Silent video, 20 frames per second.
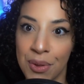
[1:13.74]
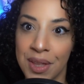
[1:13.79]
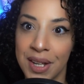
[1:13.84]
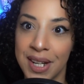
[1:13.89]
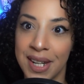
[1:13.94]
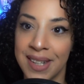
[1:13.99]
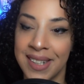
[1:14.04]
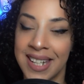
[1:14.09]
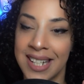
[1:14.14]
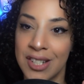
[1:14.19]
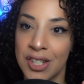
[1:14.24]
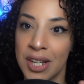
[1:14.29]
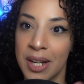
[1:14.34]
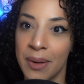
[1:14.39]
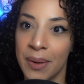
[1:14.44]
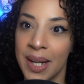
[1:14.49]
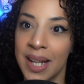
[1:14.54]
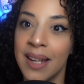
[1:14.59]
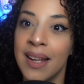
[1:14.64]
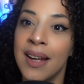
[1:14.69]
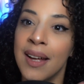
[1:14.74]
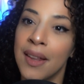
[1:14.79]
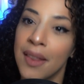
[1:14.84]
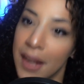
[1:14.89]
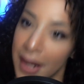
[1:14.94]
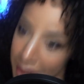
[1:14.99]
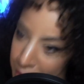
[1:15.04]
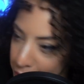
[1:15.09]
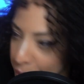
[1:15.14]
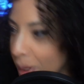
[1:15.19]
than a dictionary.
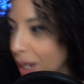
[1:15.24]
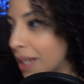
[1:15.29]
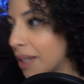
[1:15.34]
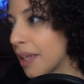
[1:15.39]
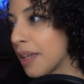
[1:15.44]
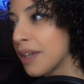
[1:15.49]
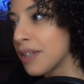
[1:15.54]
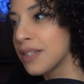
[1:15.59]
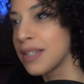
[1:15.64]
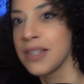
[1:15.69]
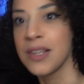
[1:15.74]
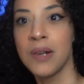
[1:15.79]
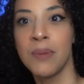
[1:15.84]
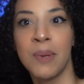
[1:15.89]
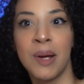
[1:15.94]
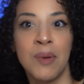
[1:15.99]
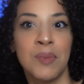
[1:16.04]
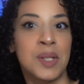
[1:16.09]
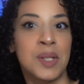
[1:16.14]
That's right, ladies and gentlemen, I'm